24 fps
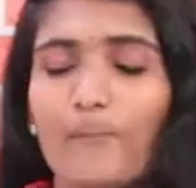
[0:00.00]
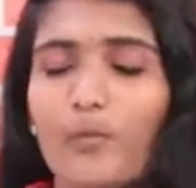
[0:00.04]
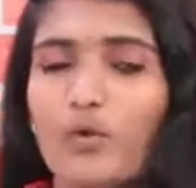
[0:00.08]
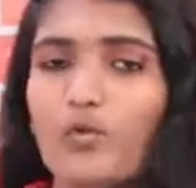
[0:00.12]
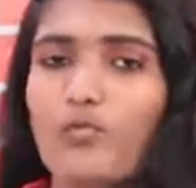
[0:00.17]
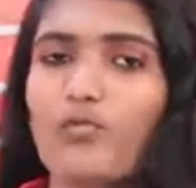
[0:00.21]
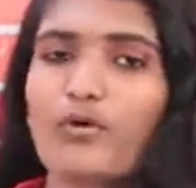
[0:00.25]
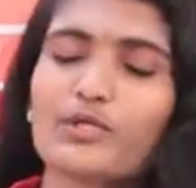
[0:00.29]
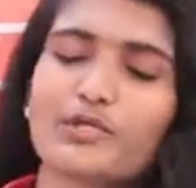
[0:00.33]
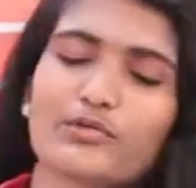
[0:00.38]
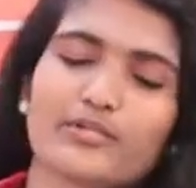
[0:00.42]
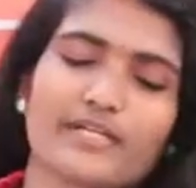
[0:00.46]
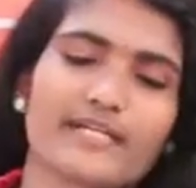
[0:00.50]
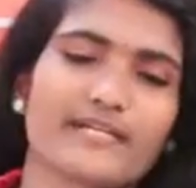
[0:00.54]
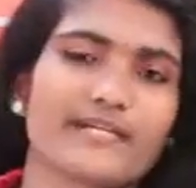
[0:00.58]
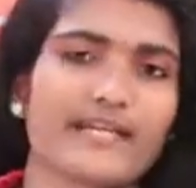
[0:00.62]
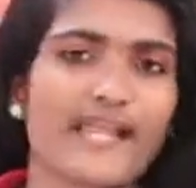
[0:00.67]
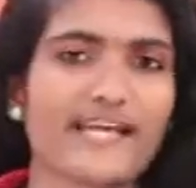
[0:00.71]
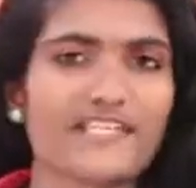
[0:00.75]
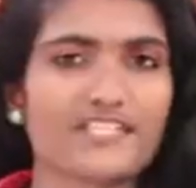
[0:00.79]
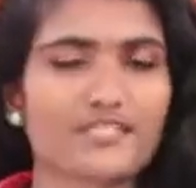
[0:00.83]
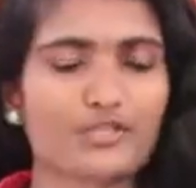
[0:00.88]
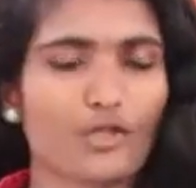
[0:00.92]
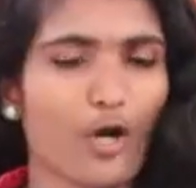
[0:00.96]
Move on to the
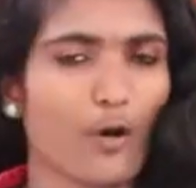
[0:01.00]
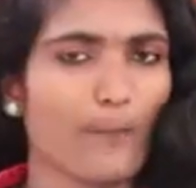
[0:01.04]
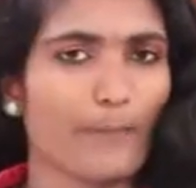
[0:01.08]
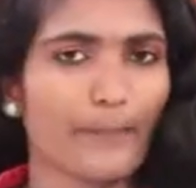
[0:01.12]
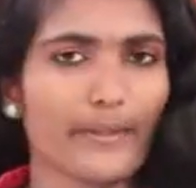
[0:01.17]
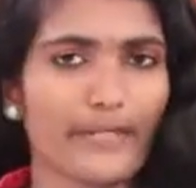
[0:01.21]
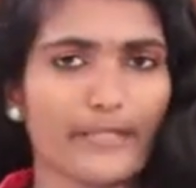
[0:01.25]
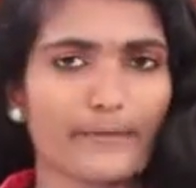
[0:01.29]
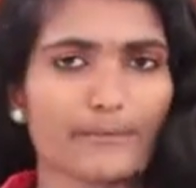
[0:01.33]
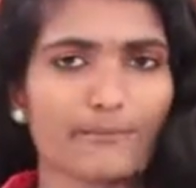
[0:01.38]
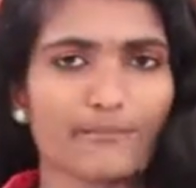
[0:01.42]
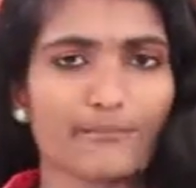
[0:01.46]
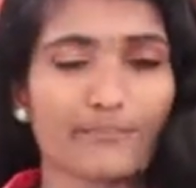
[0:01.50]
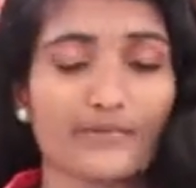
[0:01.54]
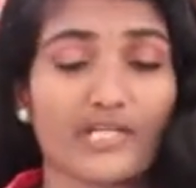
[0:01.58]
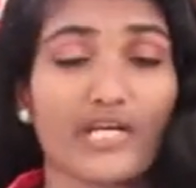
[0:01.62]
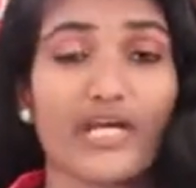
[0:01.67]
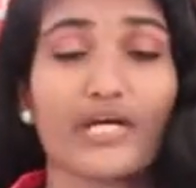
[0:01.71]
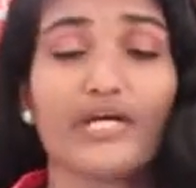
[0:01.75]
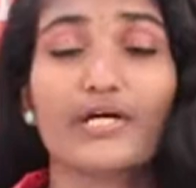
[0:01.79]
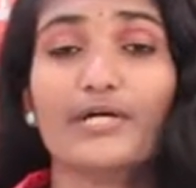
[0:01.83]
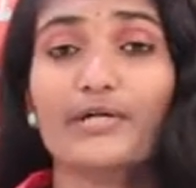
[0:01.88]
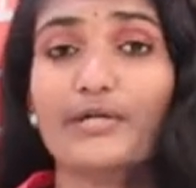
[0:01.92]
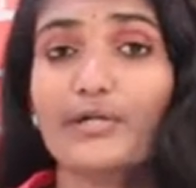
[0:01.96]
next topic:
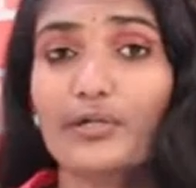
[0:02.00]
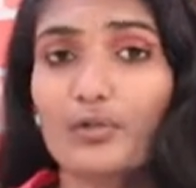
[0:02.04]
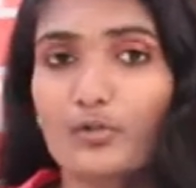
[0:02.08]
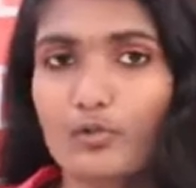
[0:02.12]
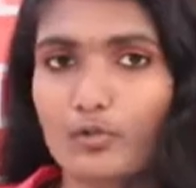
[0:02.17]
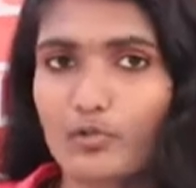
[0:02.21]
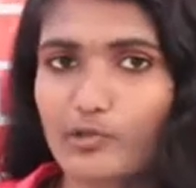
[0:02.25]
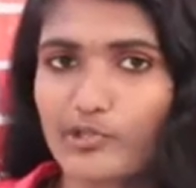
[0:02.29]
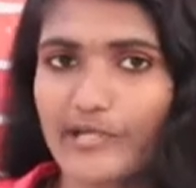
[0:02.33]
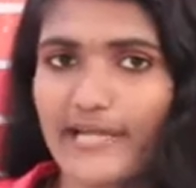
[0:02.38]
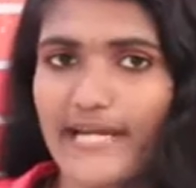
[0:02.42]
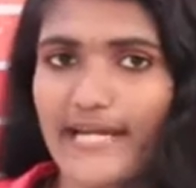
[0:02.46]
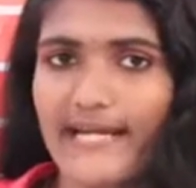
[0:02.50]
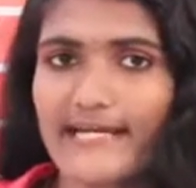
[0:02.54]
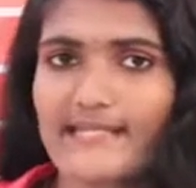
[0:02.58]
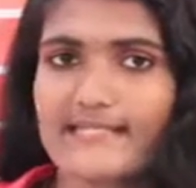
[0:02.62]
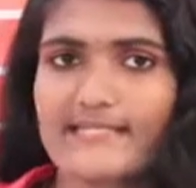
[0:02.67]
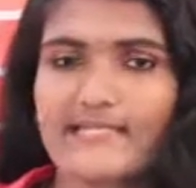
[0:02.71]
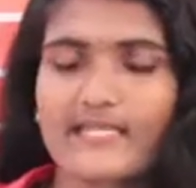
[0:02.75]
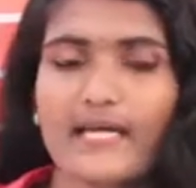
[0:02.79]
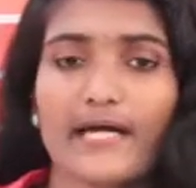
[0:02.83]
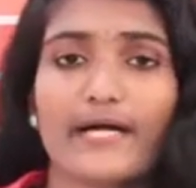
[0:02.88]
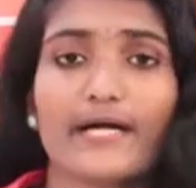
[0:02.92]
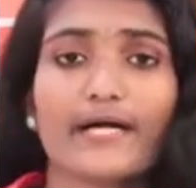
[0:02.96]
new trades,
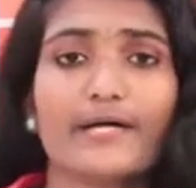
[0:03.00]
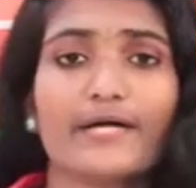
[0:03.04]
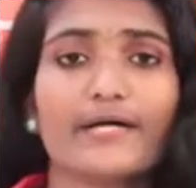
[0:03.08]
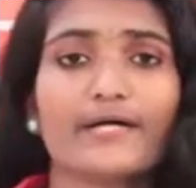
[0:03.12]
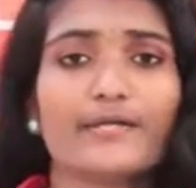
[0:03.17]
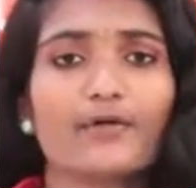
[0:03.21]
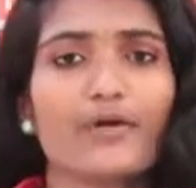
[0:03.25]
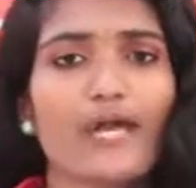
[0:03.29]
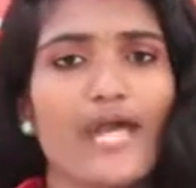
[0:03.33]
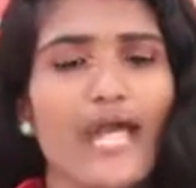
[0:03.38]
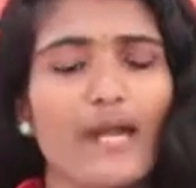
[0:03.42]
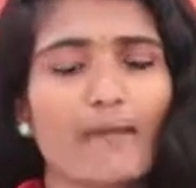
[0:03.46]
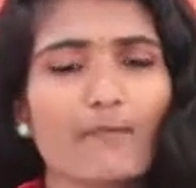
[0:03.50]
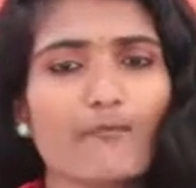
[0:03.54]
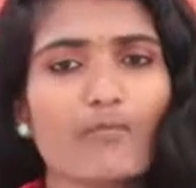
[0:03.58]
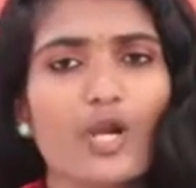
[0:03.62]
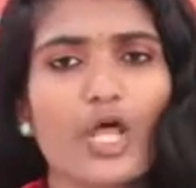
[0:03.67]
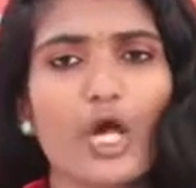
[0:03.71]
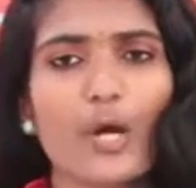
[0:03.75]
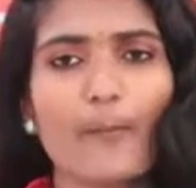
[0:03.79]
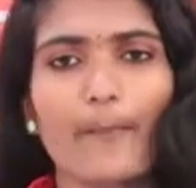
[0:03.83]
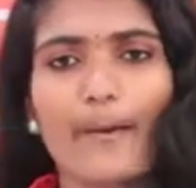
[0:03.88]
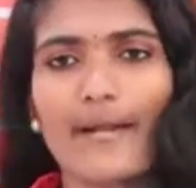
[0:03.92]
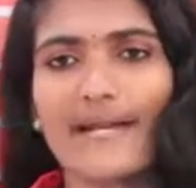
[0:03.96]
new
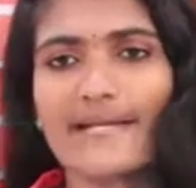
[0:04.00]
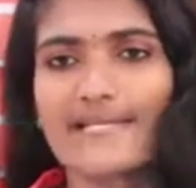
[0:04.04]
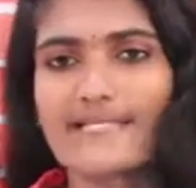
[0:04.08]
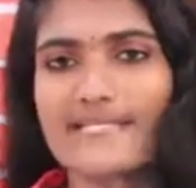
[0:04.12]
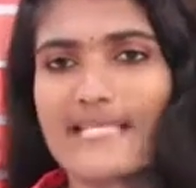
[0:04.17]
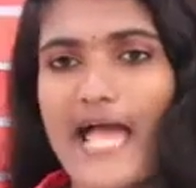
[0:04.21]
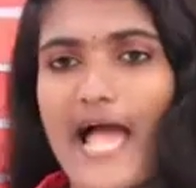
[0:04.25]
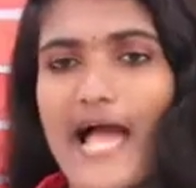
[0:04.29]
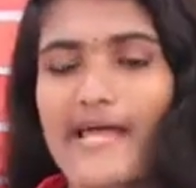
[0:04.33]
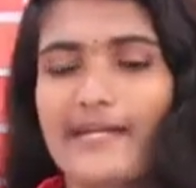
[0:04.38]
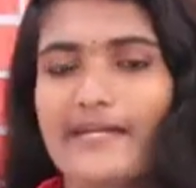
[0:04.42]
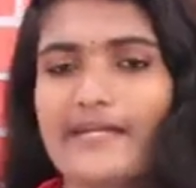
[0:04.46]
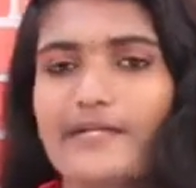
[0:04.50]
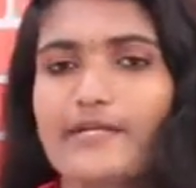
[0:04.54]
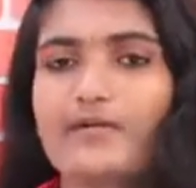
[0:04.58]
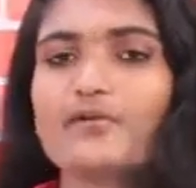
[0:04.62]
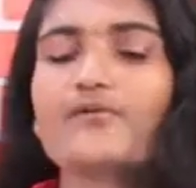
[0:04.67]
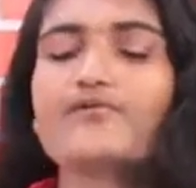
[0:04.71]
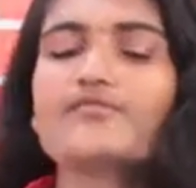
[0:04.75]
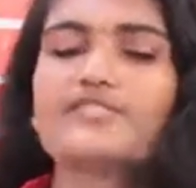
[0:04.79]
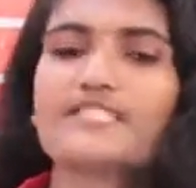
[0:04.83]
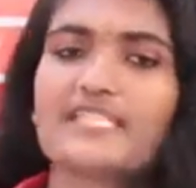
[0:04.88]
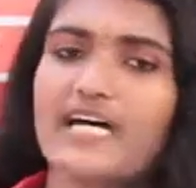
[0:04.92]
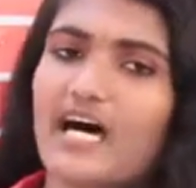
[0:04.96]
employments and
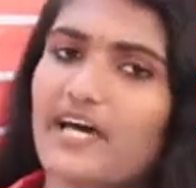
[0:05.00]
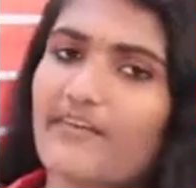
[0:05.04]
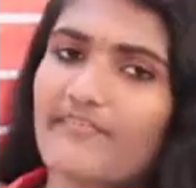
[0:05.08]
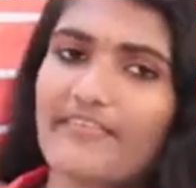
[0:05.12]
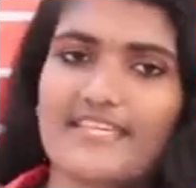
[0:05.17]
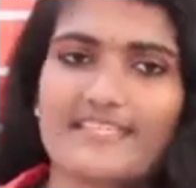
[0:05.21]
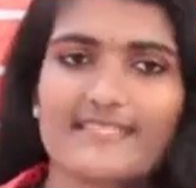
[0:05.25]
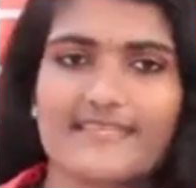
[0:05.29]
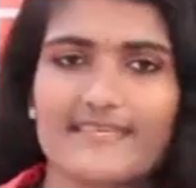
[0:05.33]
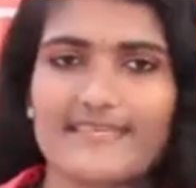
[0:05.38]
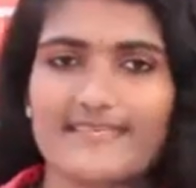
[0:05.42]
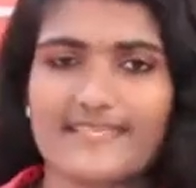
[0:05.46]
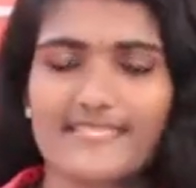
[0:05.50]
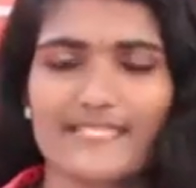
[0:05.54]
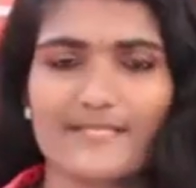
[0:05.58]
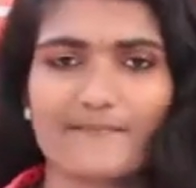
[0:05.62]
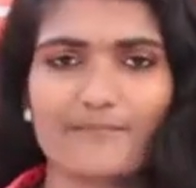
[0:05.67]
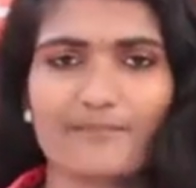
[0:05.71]
new services.